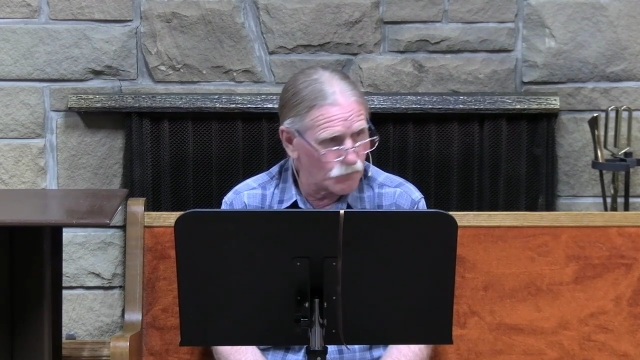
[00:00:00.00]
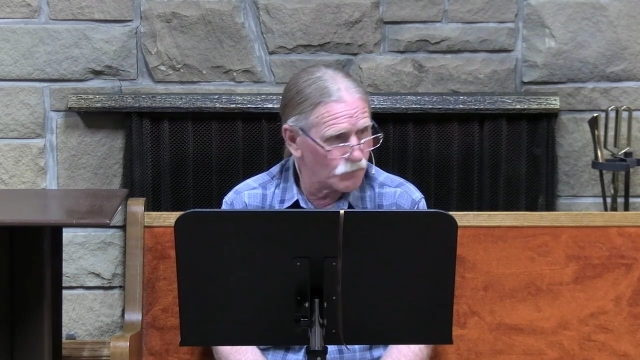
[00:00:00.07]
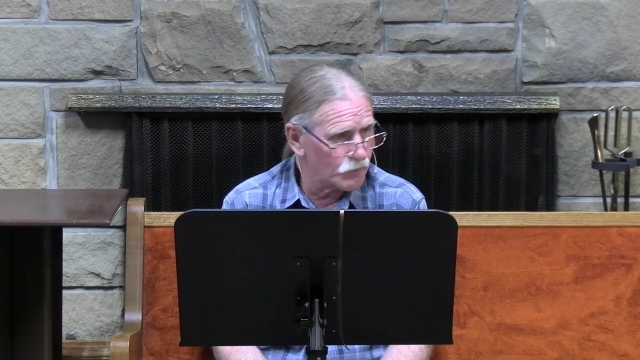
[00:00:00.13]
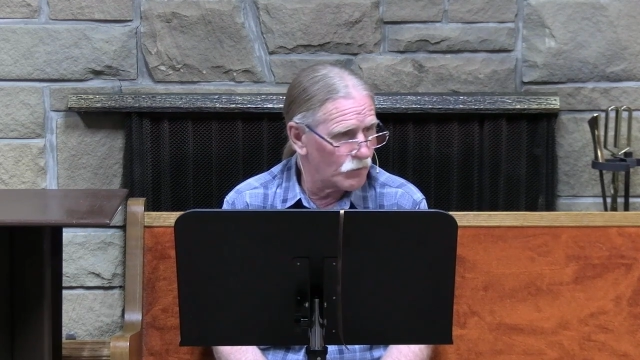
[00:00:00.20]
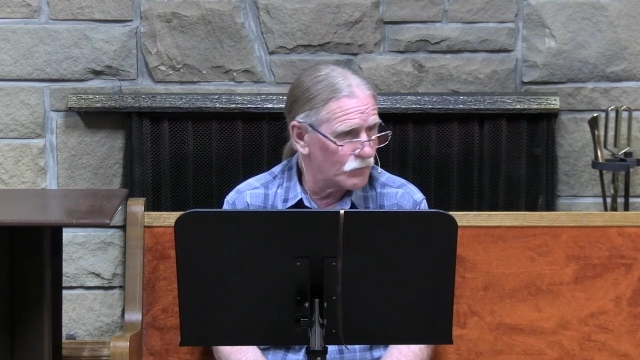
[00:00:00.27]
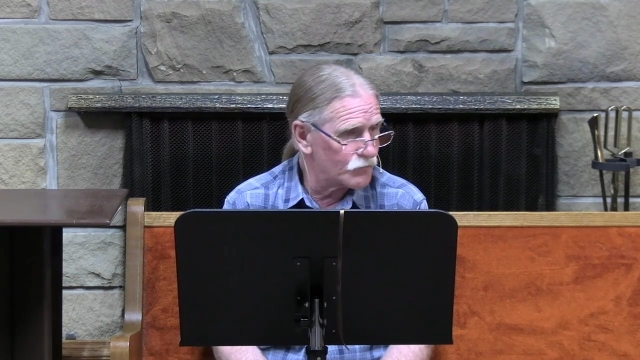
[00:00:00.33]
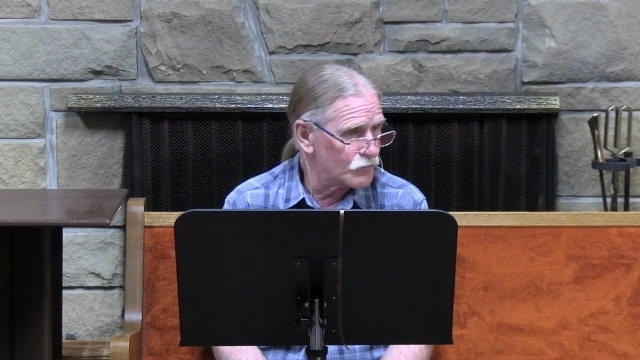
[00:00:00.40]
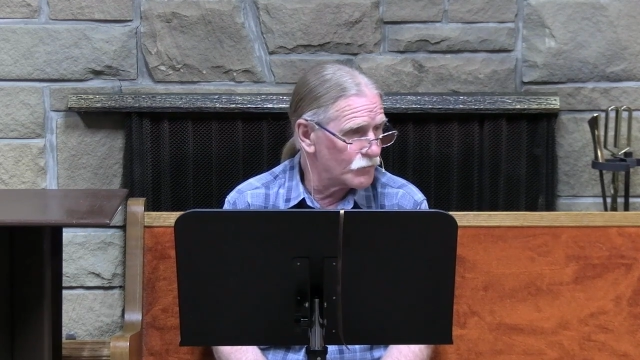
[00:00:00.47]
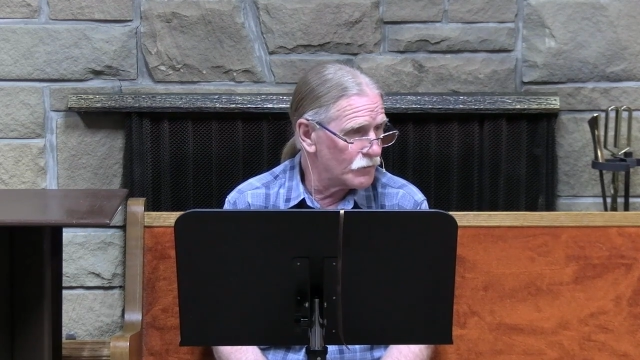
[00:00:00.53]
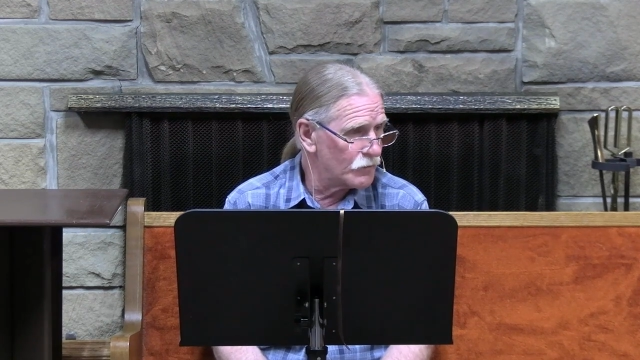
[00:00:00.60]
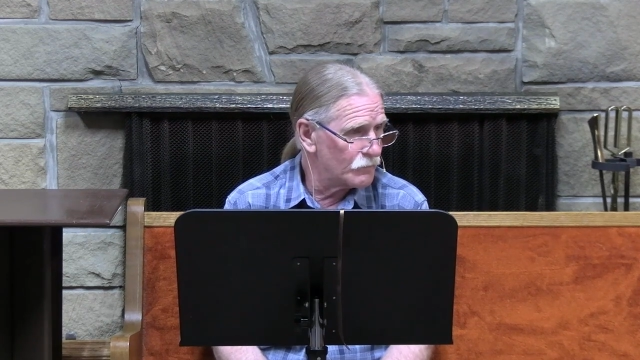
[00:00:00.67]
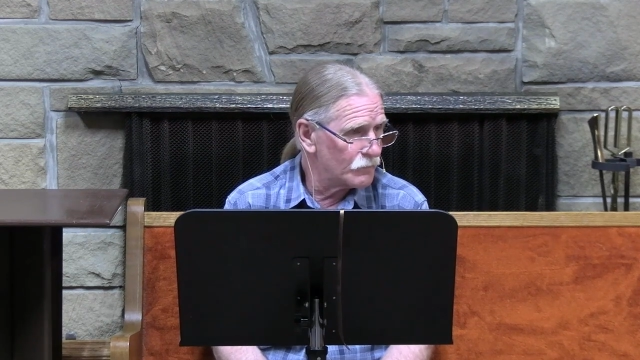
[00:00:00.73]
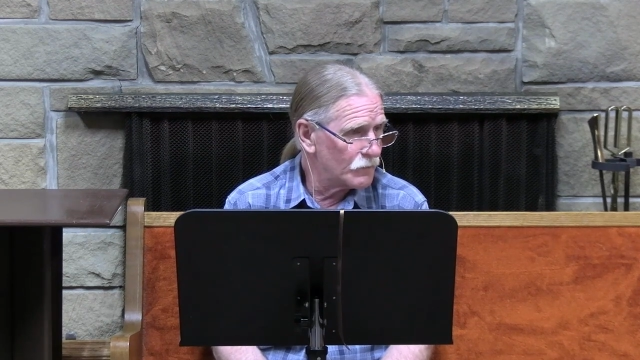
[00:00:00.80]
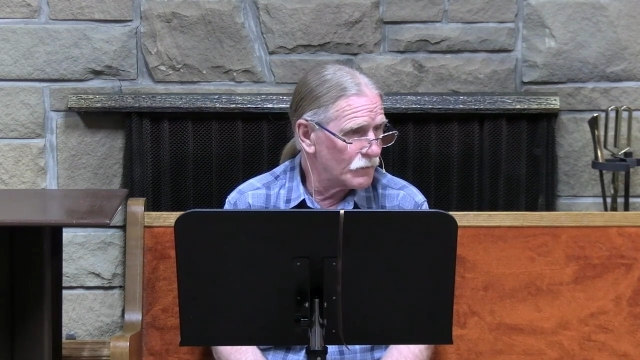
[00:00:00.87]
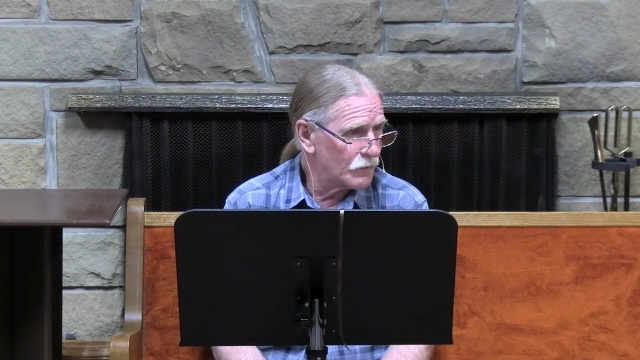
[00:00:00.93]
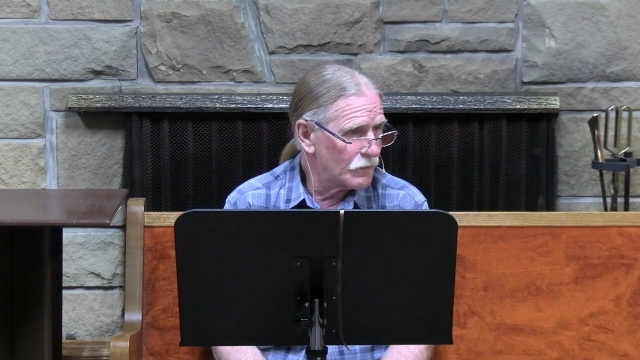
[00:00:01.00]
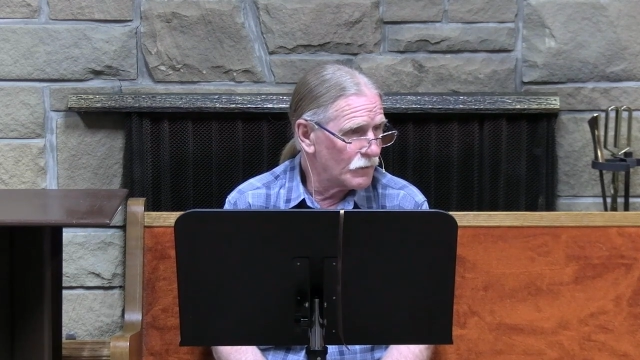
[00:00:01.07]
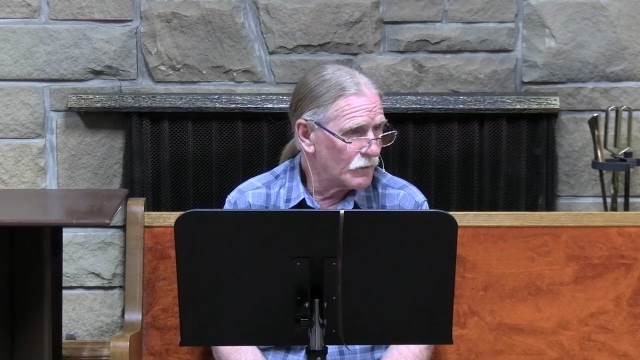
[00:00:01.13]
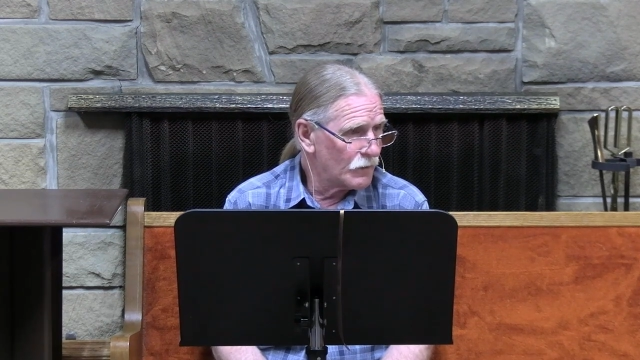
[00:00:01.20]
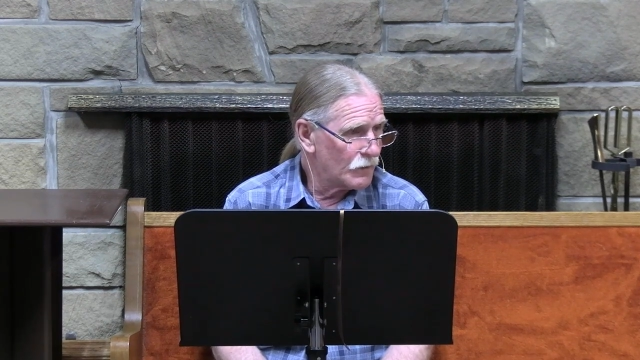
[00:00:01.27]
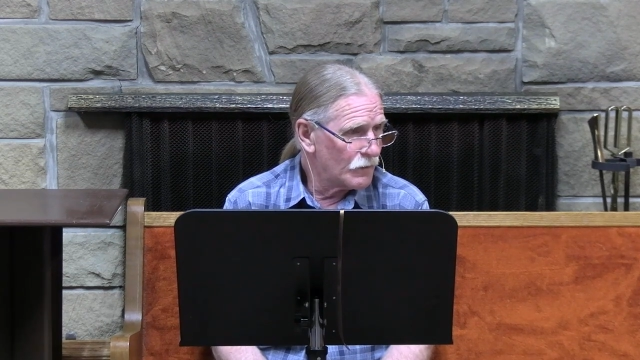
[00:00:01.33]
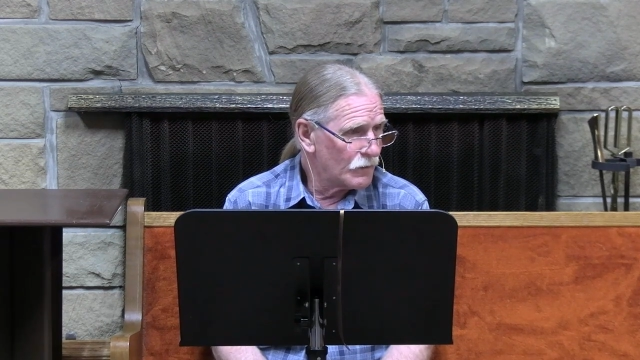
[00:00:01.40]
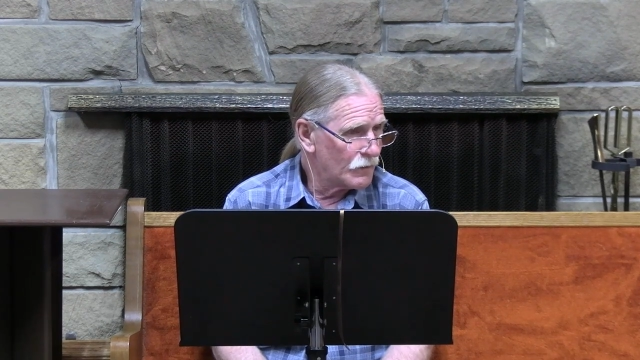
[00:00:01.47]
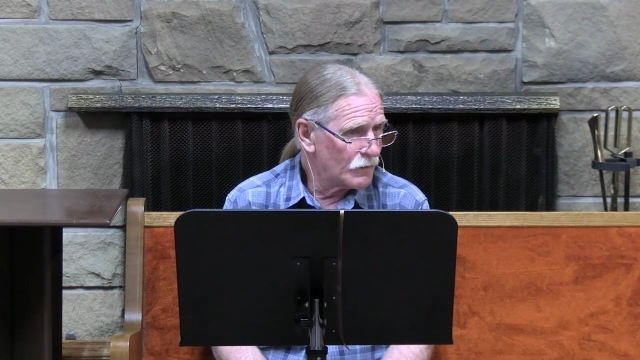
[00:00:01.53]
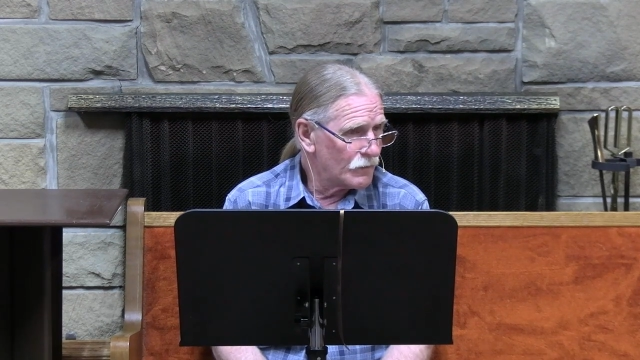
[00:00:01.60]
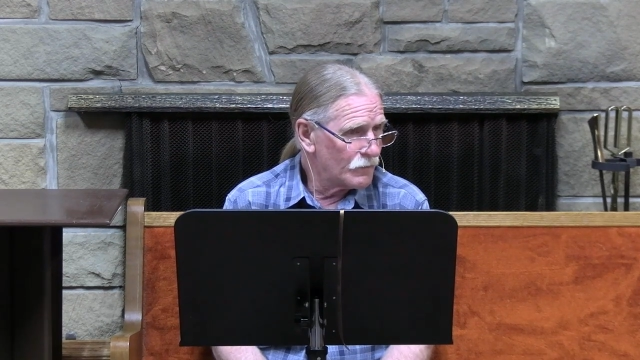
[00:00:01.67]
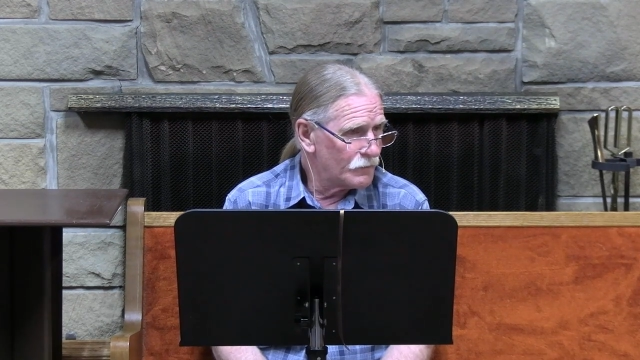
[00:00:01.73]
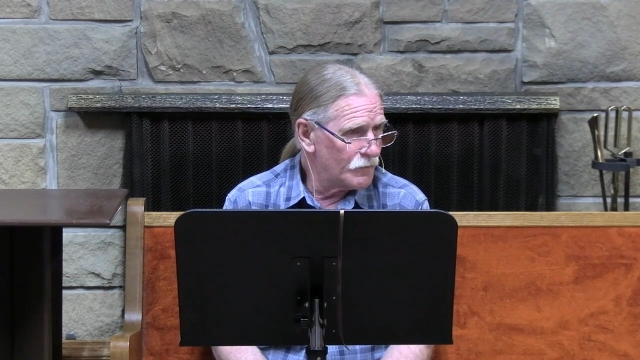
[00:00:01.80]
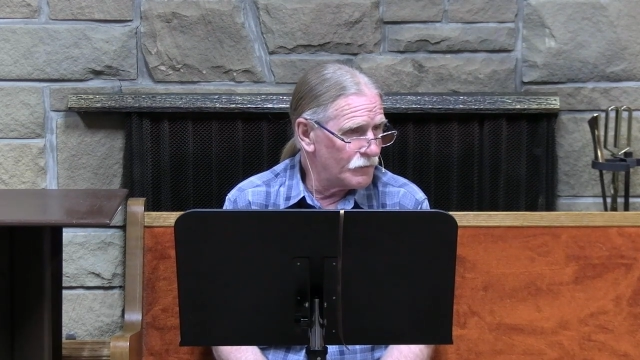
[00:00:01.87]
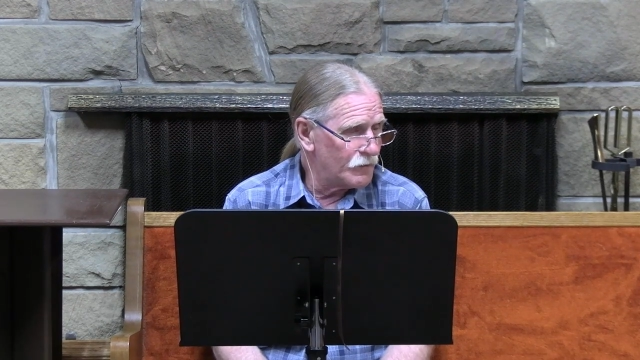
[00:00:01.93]
country.
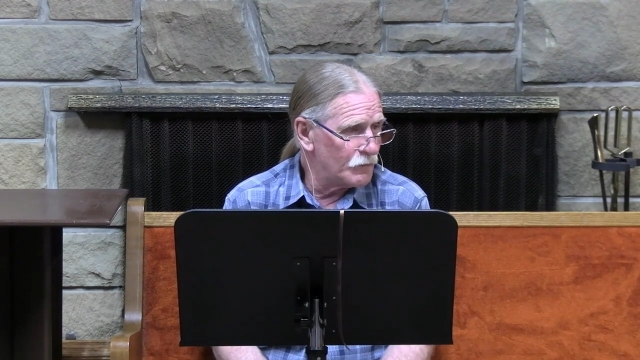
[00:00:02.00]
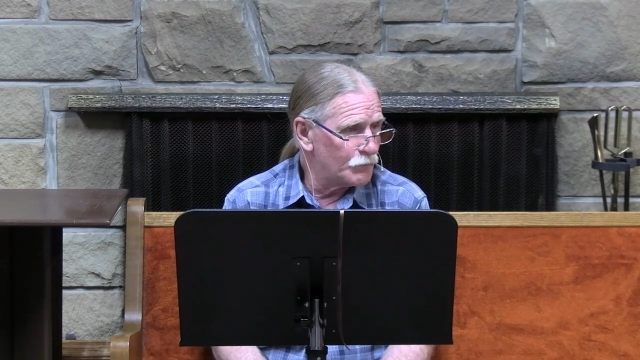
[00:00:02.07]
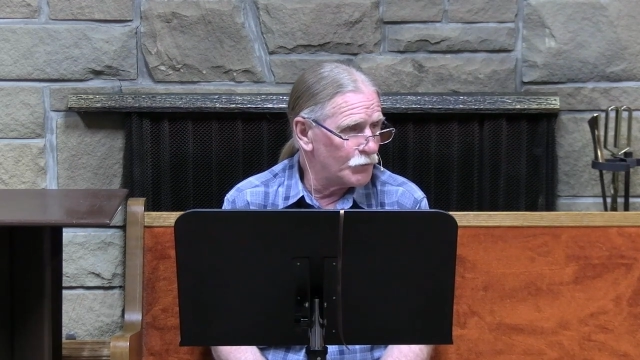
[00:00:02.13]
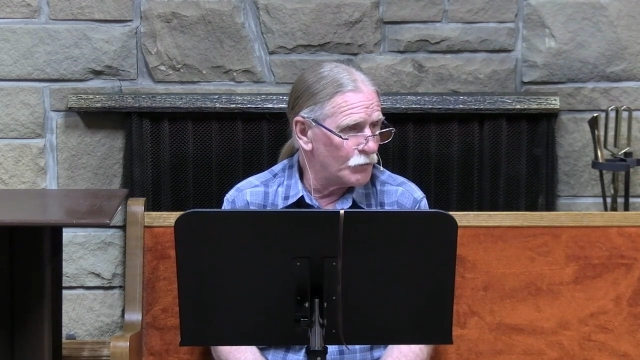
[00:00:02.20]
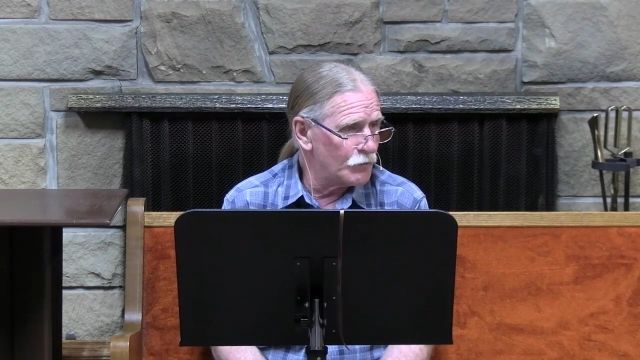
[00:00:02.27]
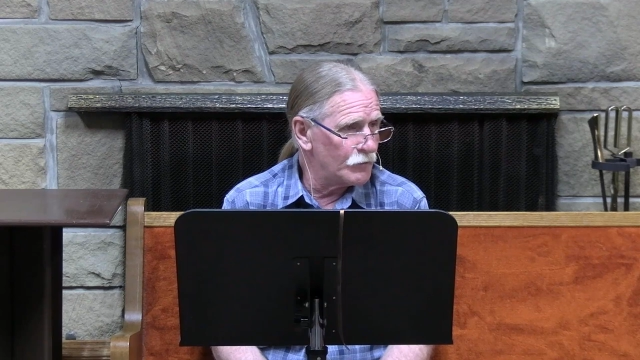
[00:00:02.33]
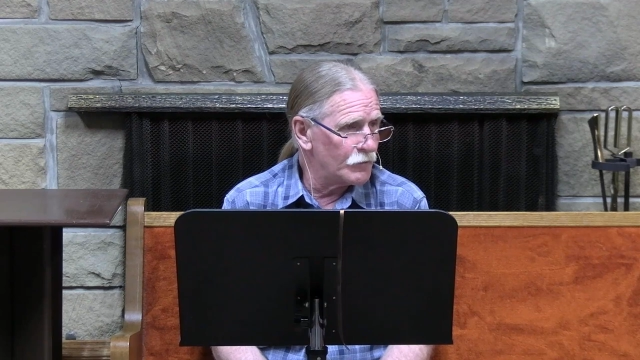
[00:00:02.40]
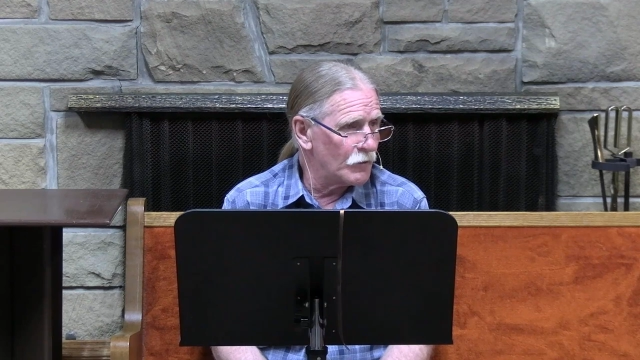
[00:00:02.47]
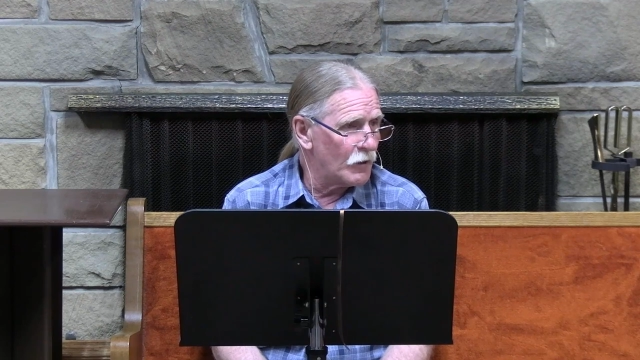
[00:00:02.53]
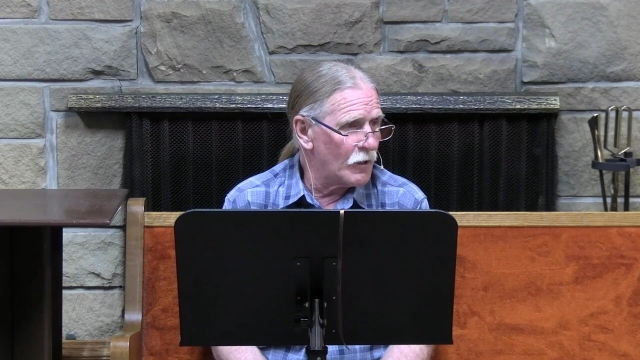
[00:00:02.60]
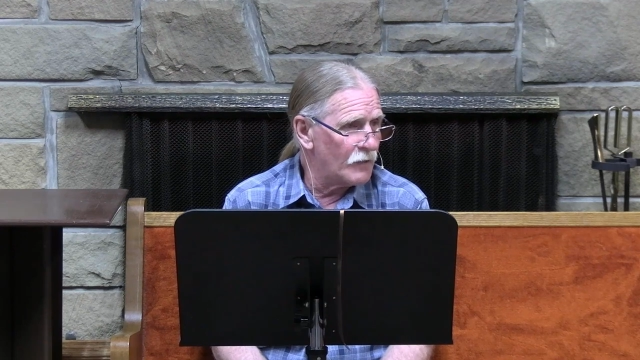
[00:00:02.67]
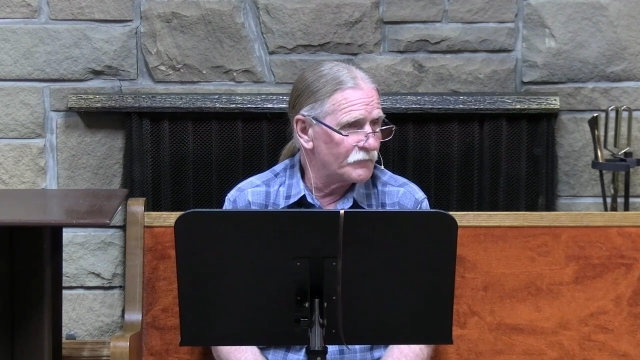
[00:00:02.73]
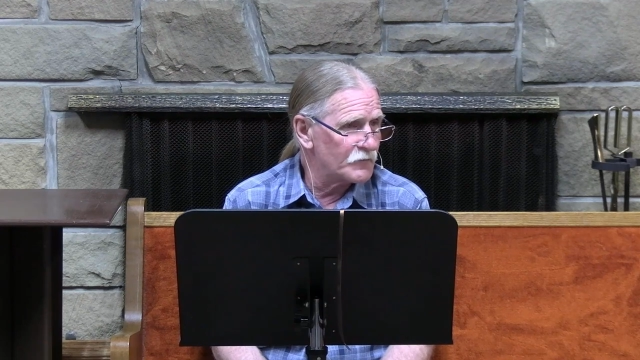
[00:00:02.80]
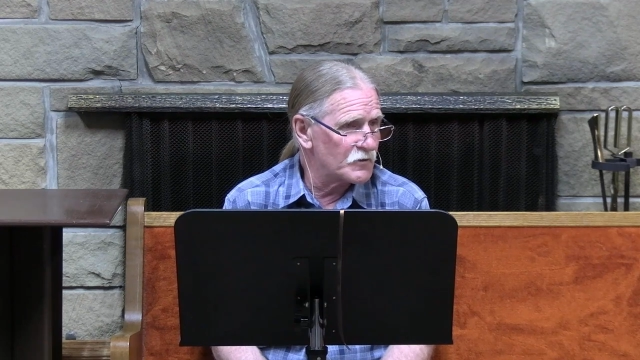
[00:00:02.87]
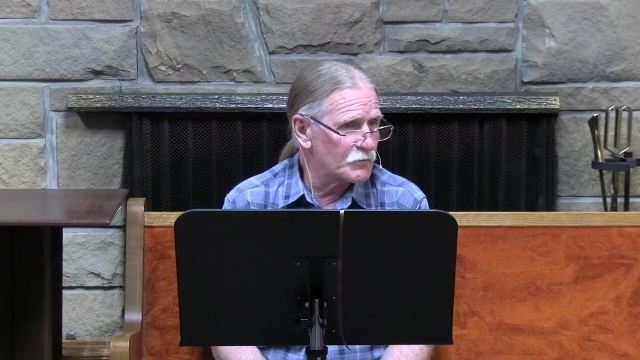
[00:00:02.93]
They get put into office